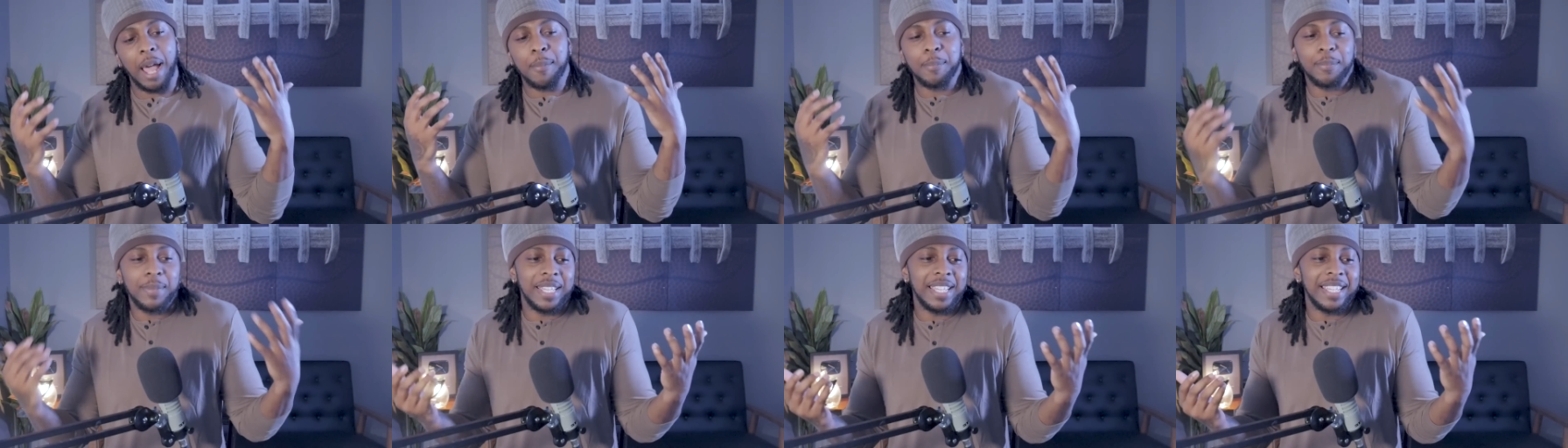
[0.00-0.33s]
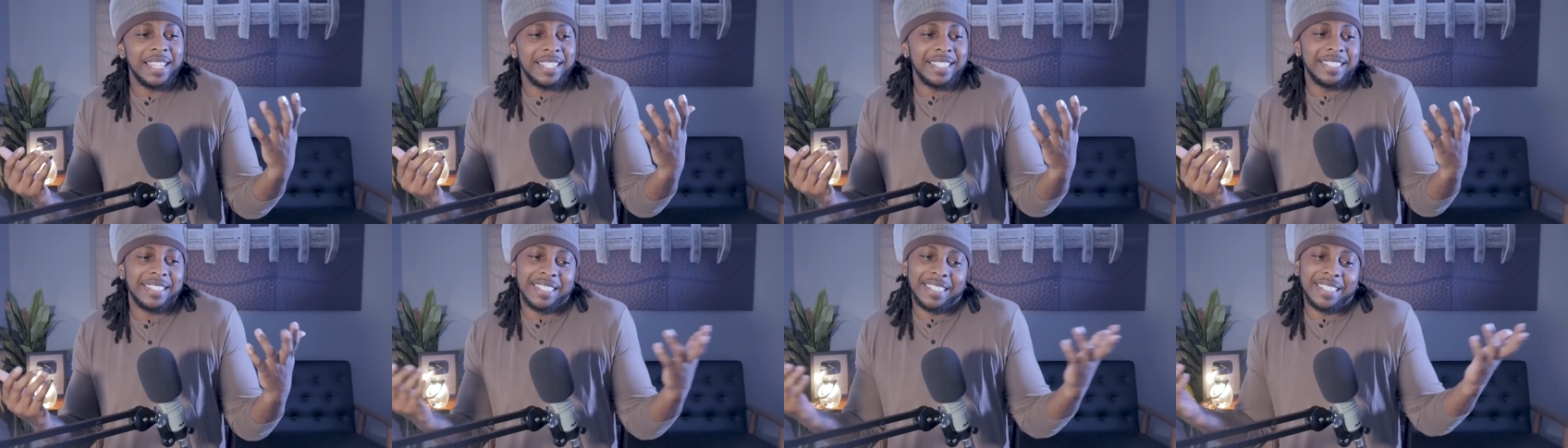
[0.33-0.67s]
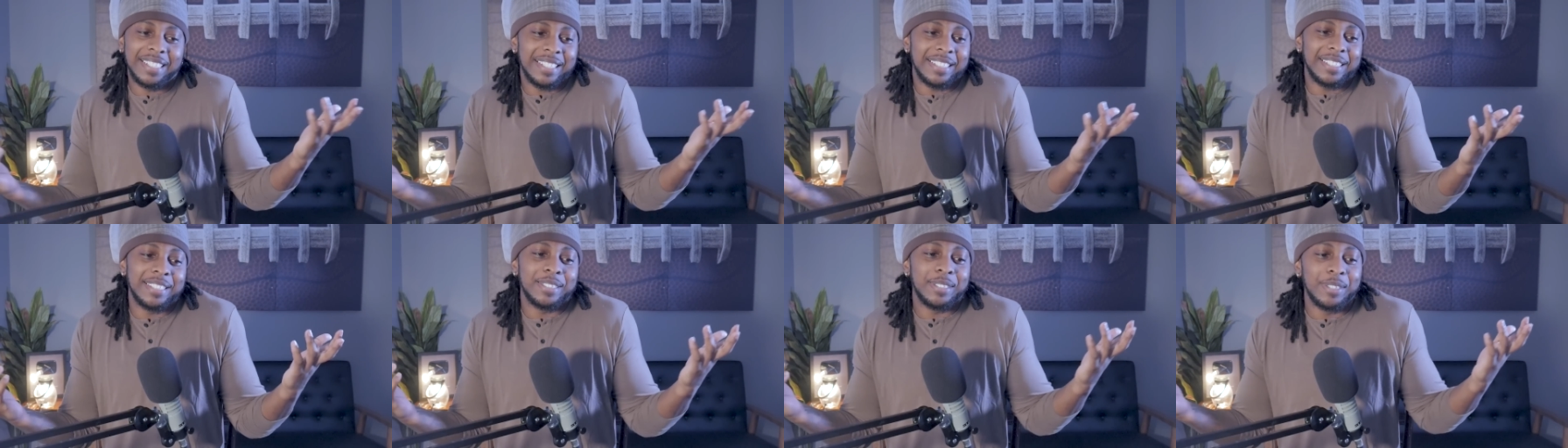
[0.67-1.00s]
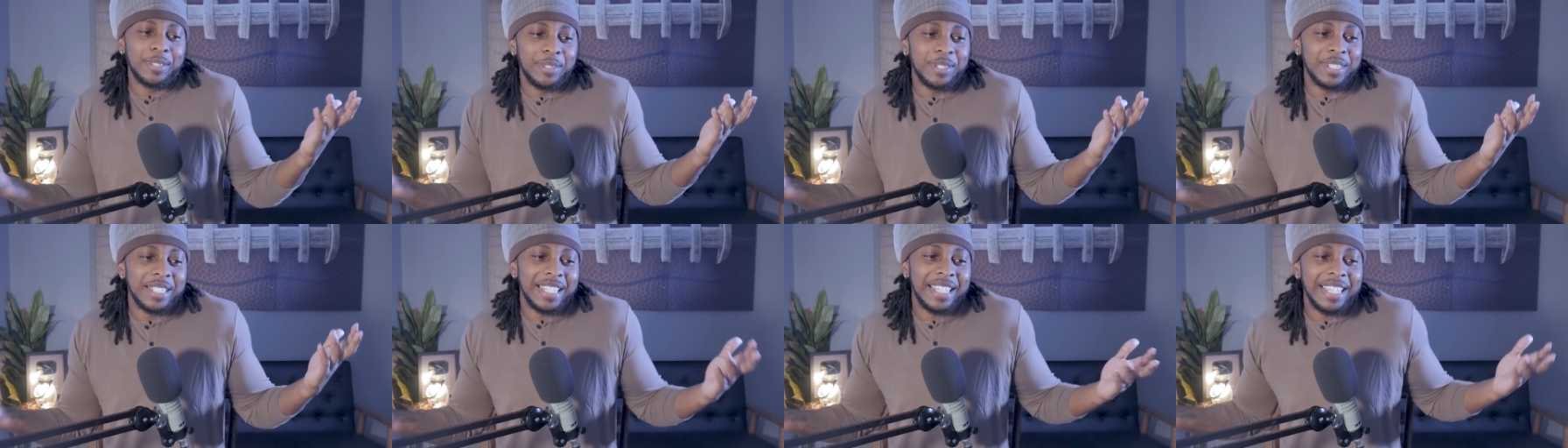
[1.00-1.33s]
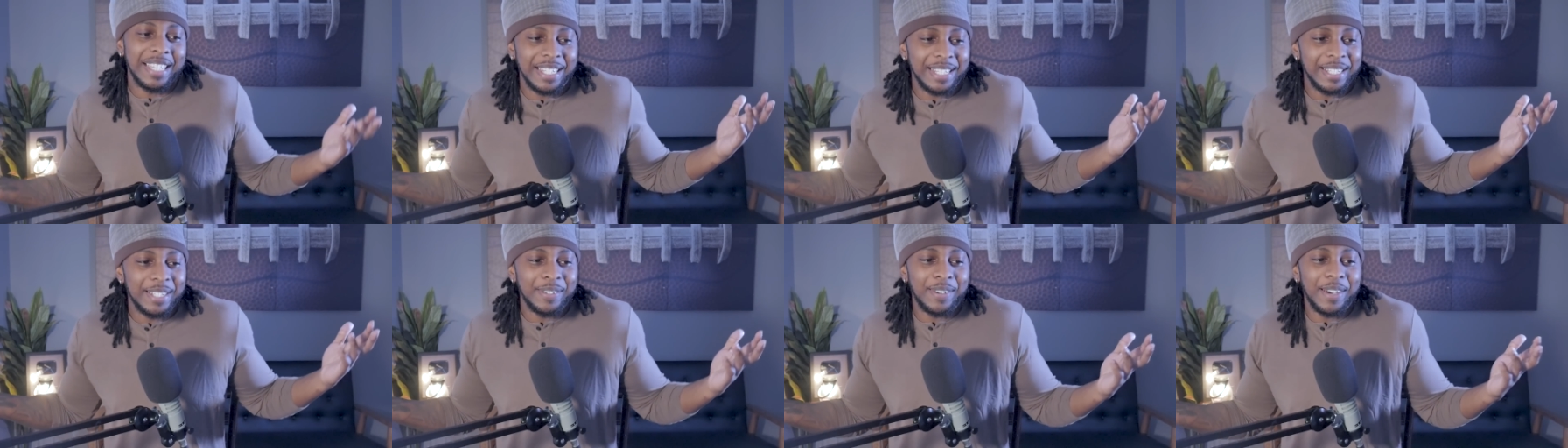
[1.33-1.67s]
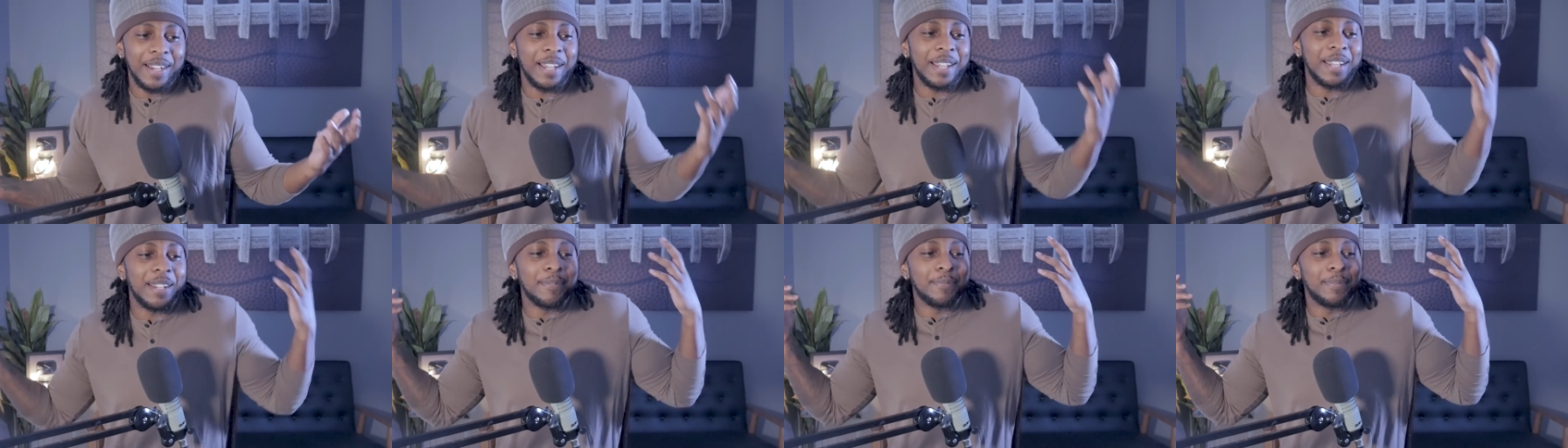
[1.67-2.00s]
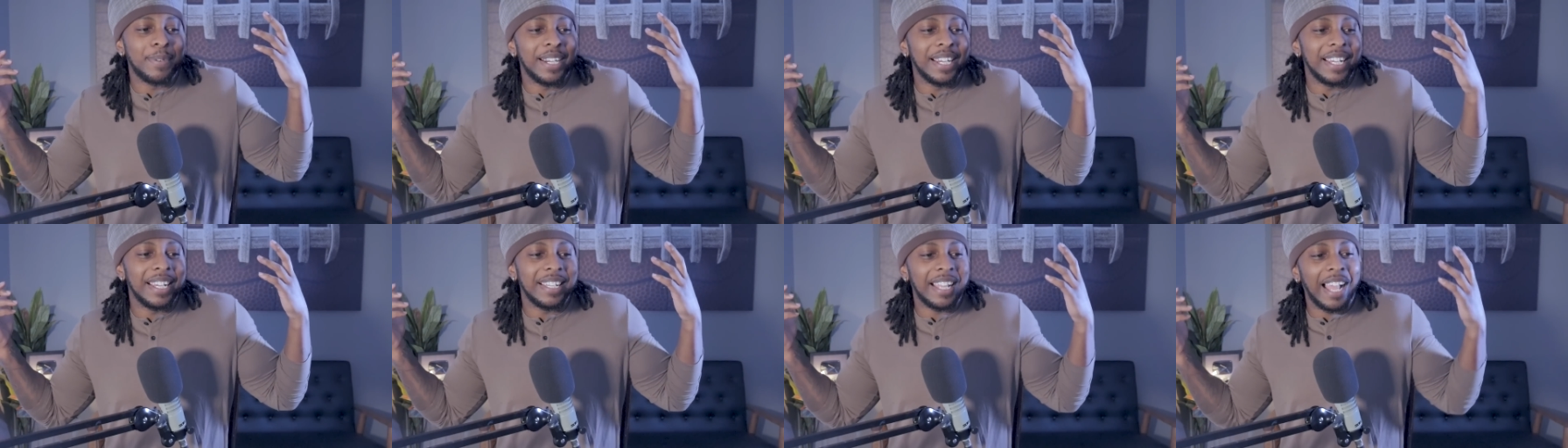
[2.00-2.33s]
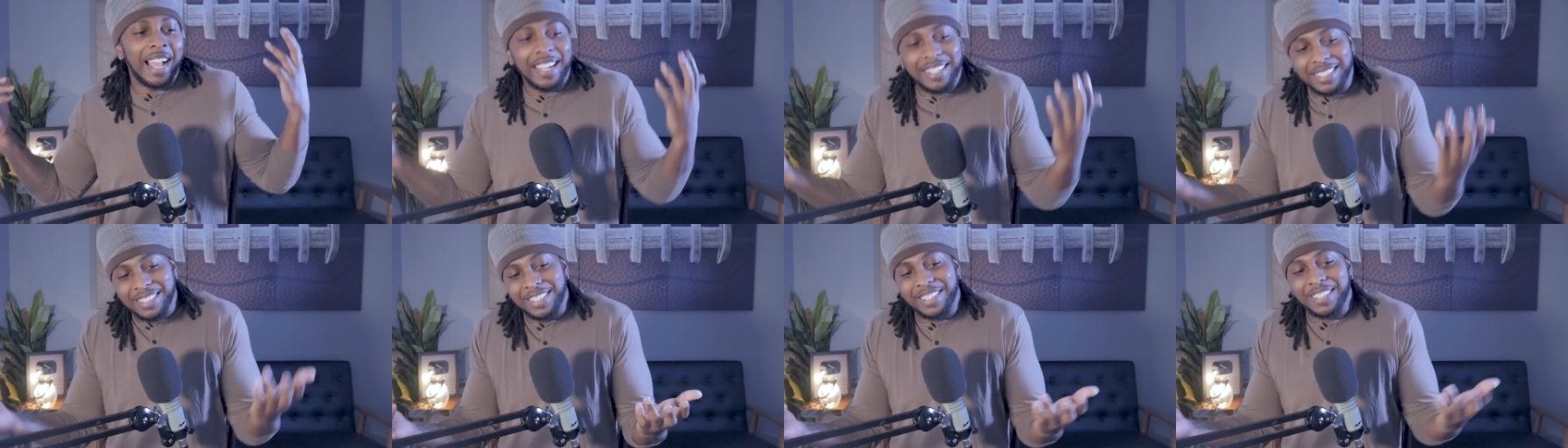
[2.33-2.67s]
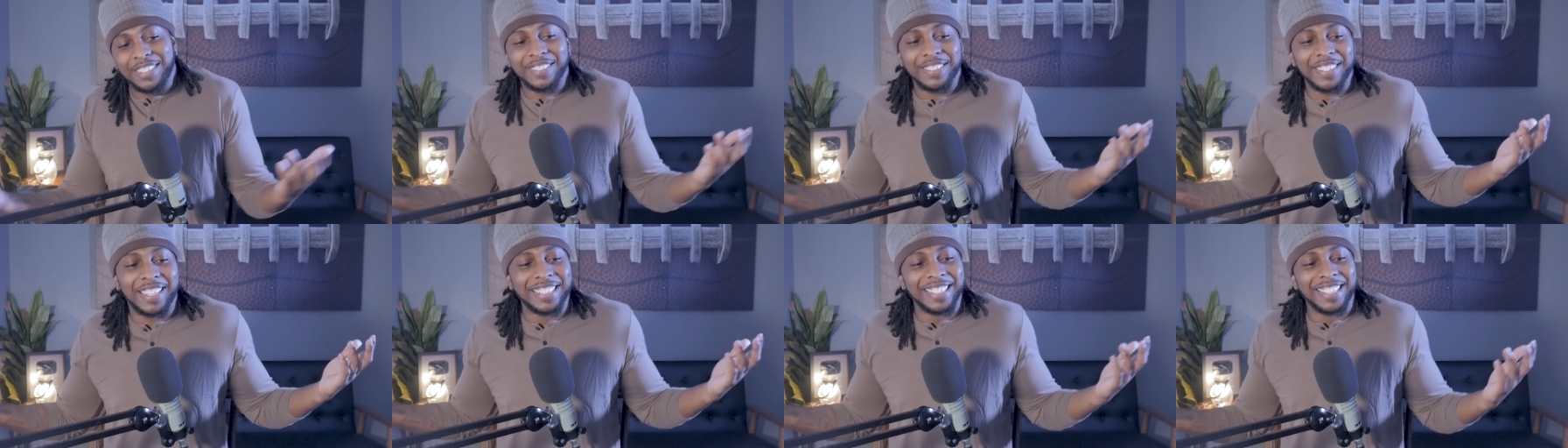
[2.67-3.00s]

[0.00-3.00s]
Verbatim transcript: I mean, you're gonna do it anyway, but you know.